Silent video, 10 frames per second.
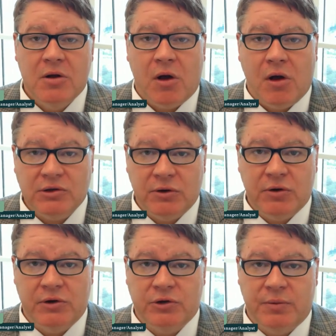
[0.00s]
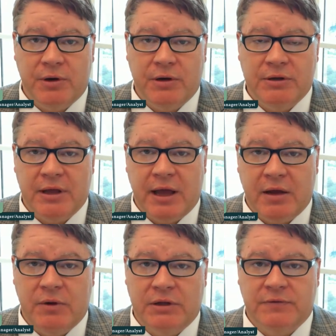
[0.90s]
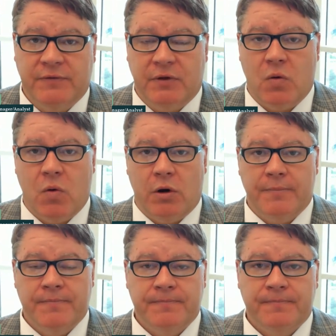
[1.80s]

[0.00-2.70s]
also contributed to the headwinds for the quarter.